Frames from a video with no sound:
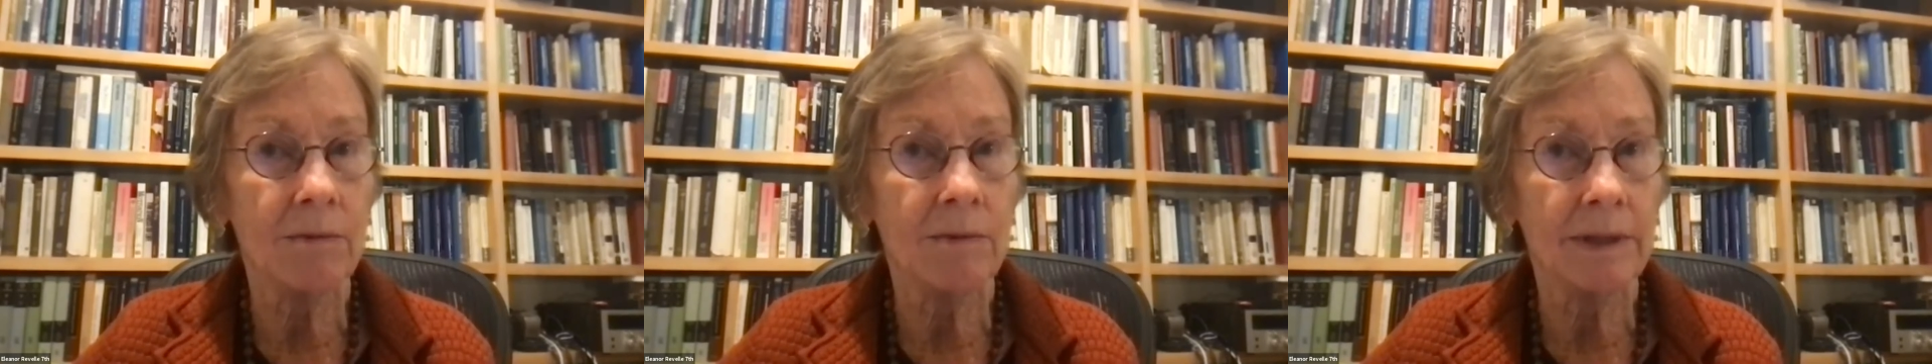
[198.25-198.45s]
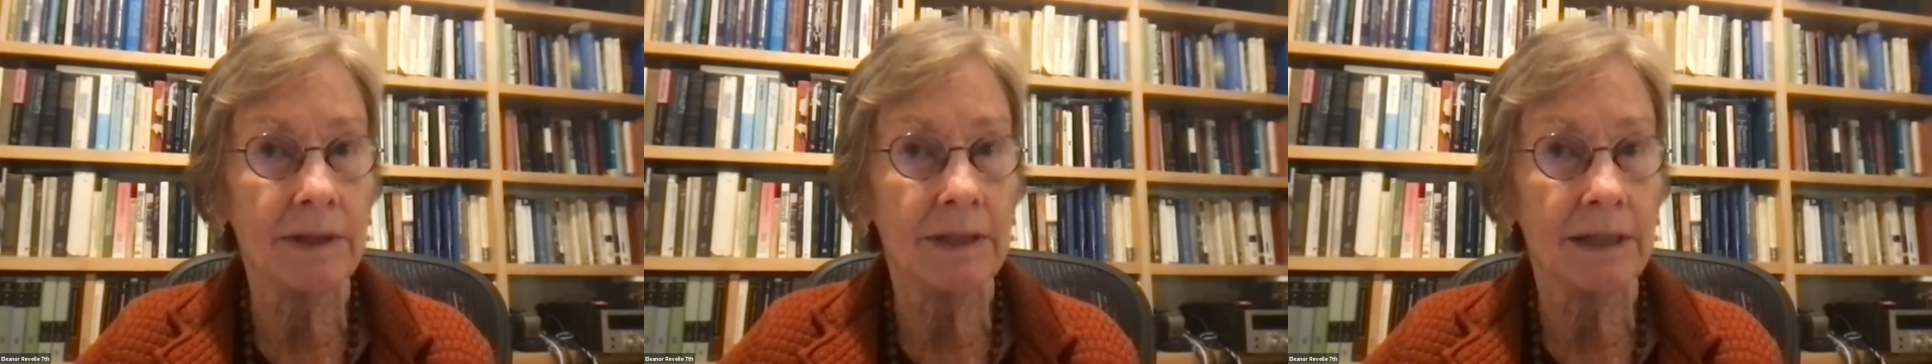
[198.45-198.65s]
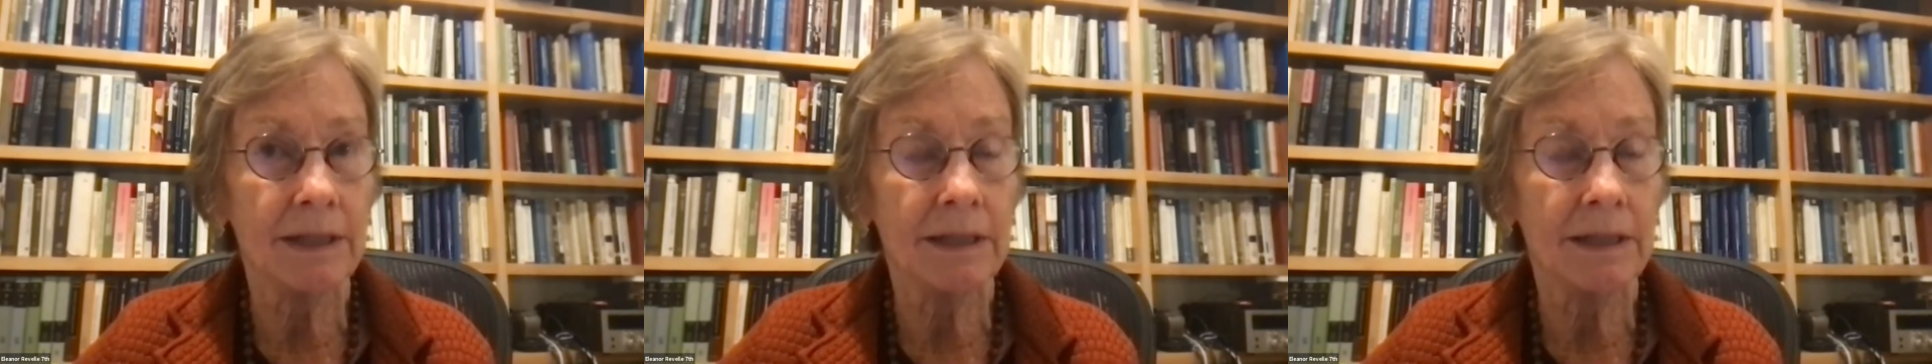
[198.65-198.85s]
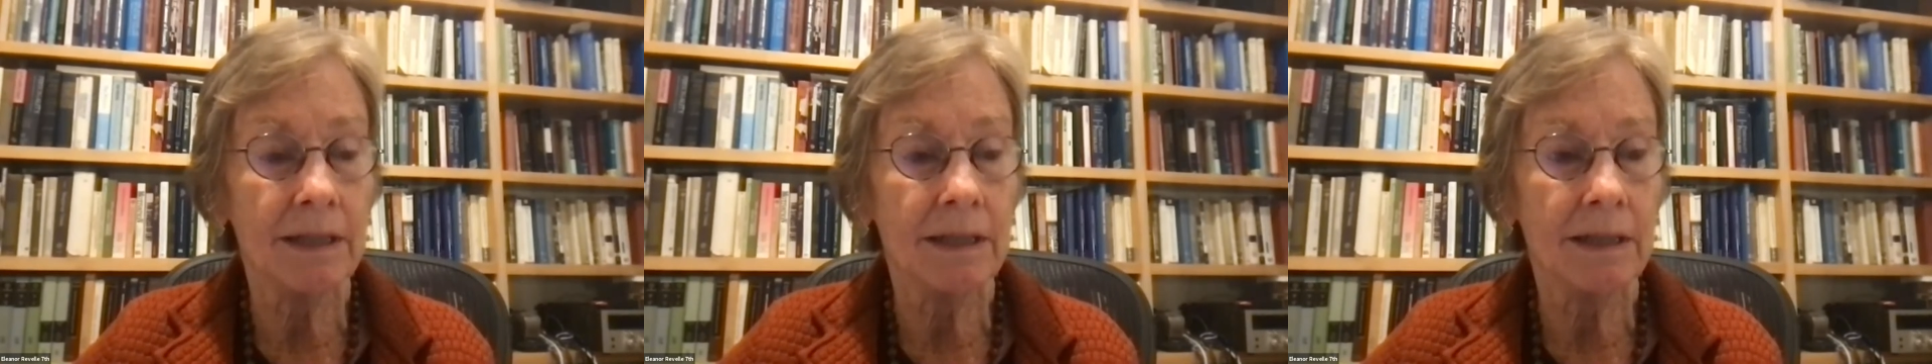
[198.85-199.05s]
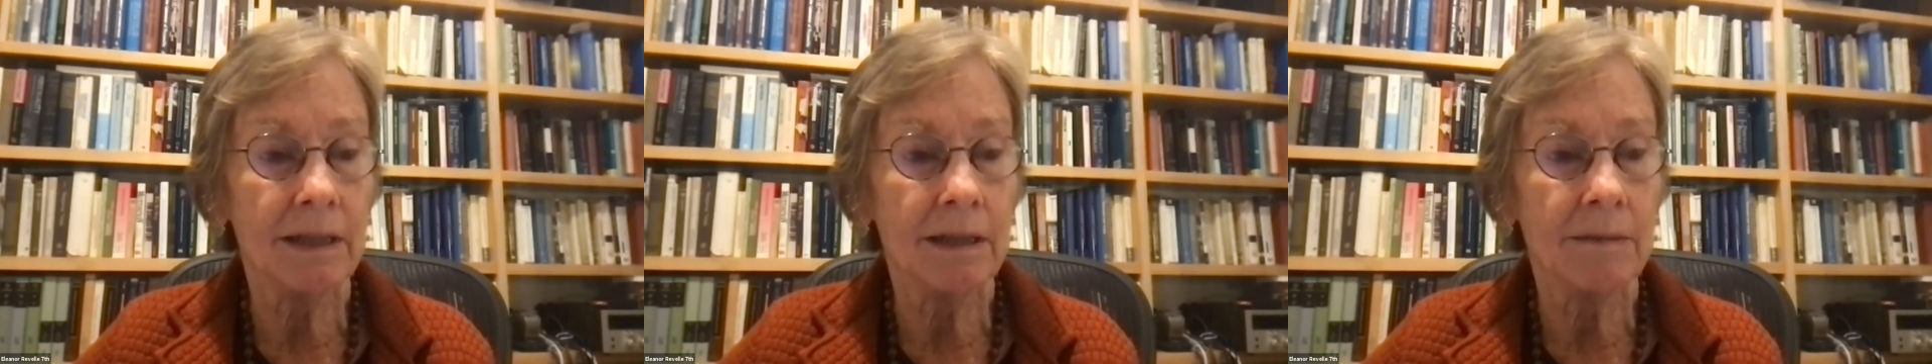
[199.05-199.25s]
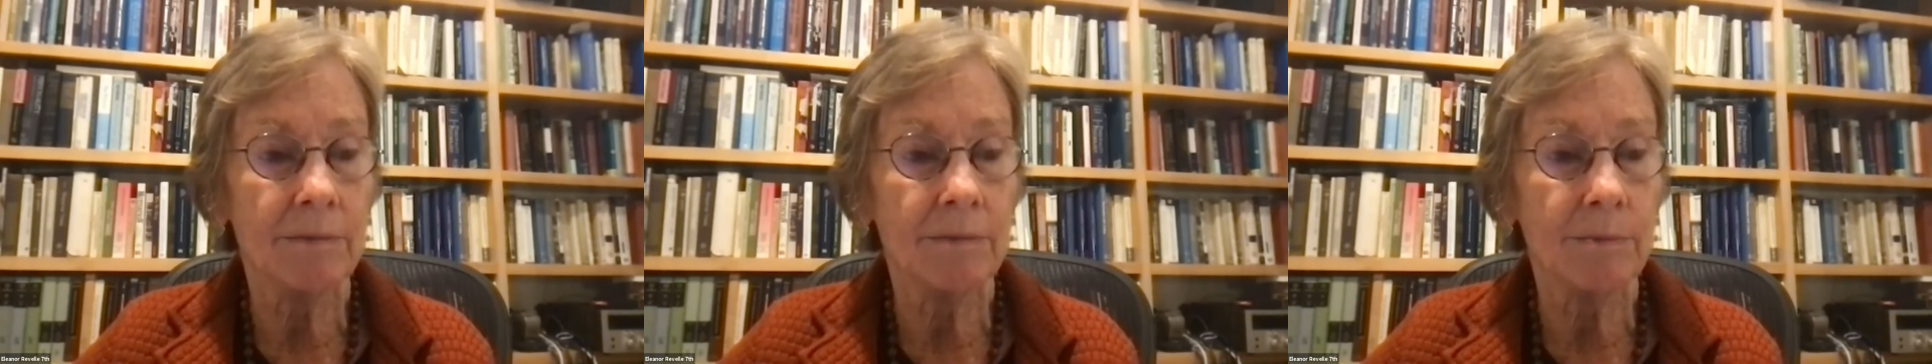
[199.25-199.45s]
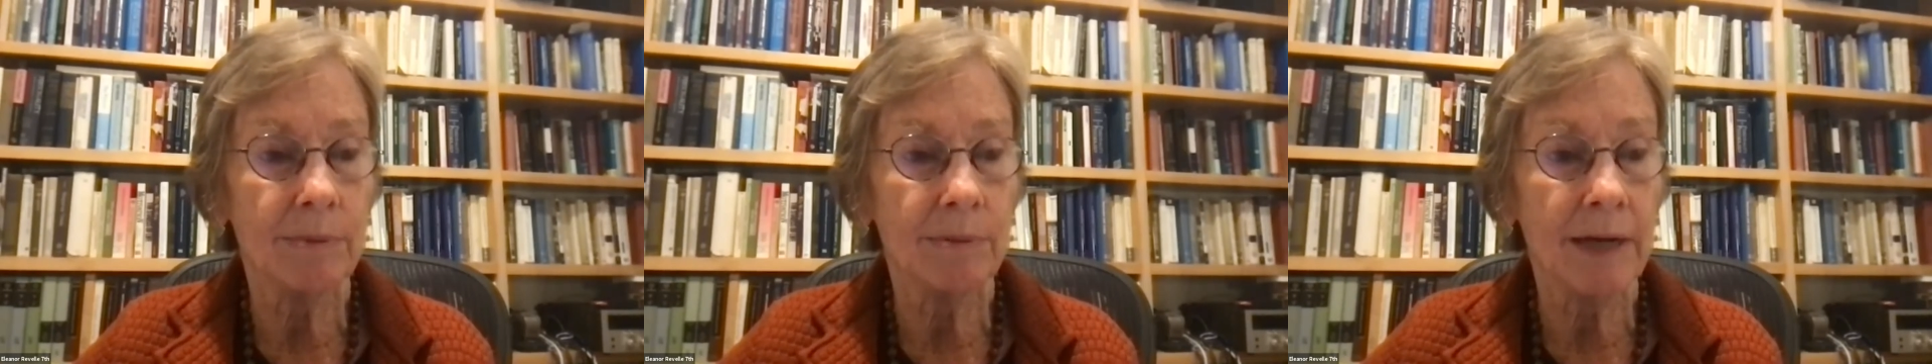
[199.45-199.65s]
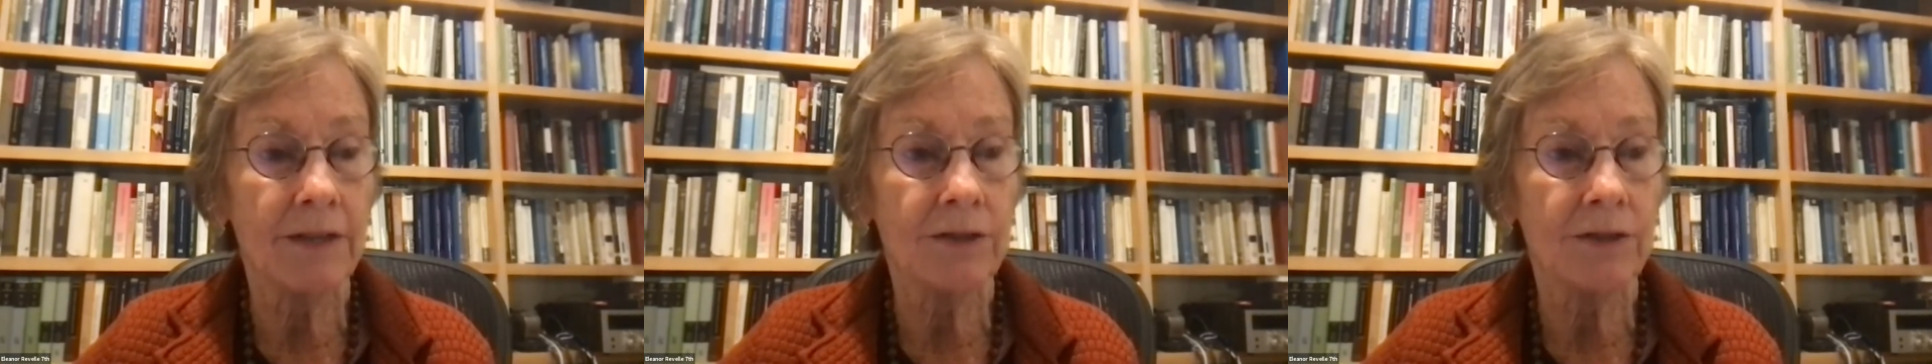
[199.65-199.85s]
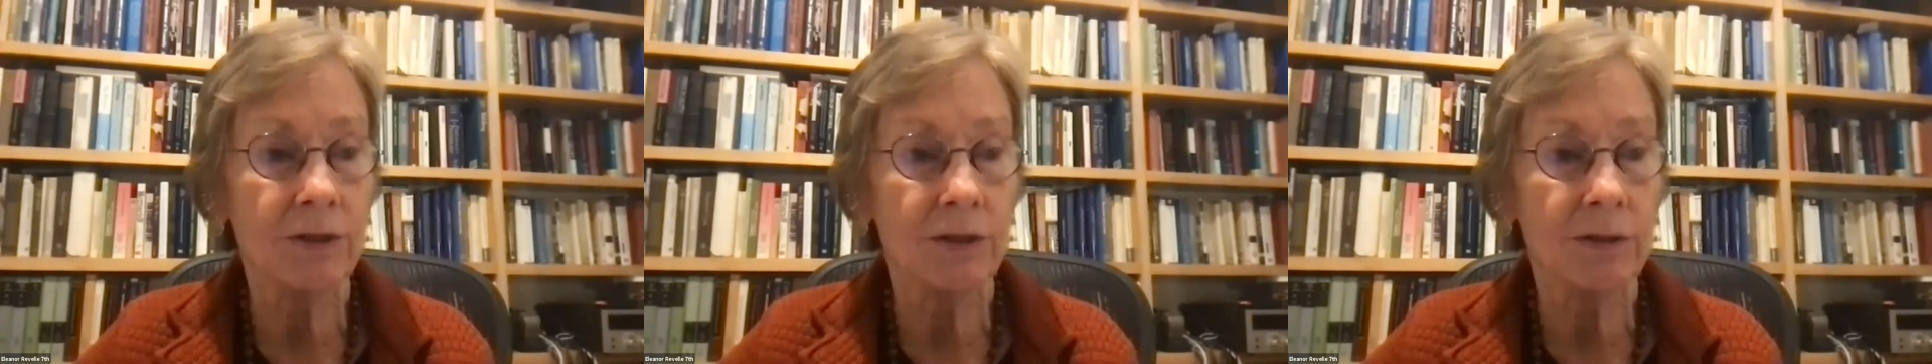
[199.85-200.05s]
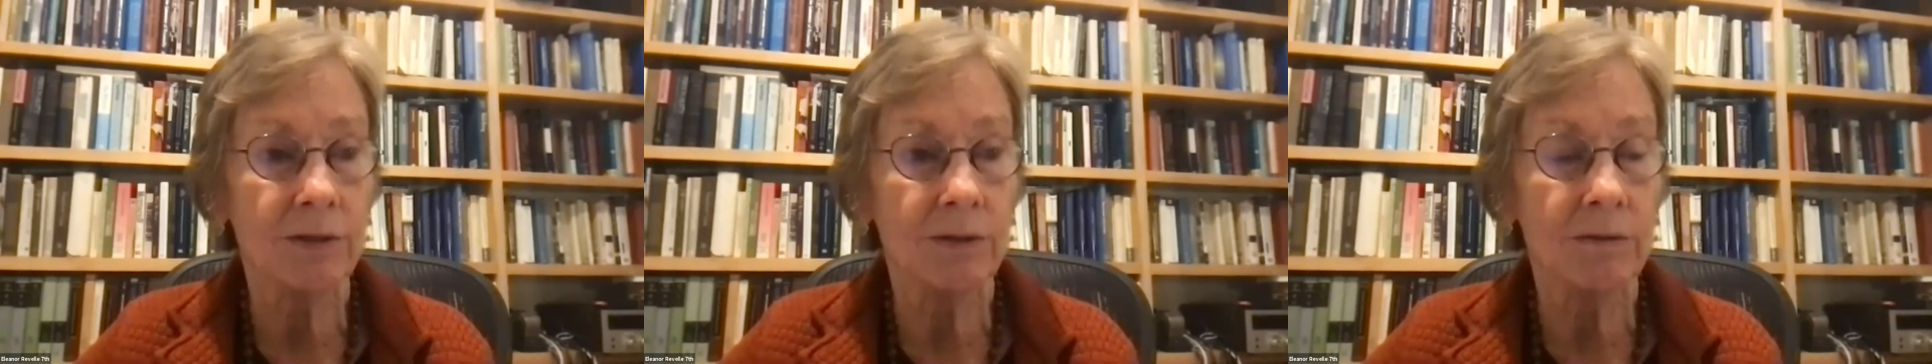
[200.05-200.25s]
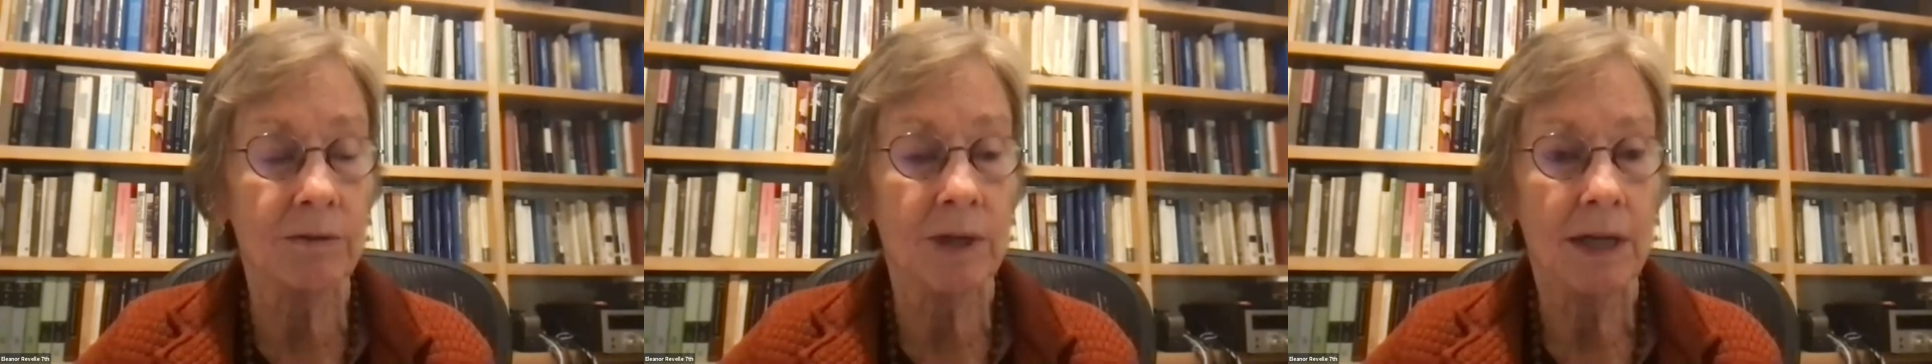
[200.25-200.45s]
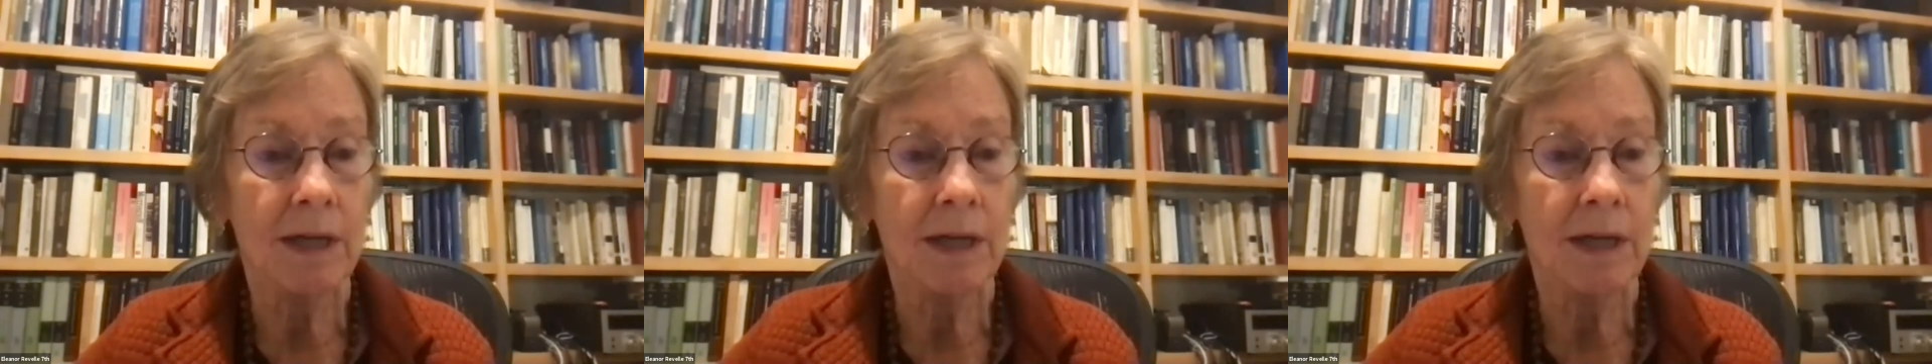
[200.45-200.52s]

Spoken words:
really pressed to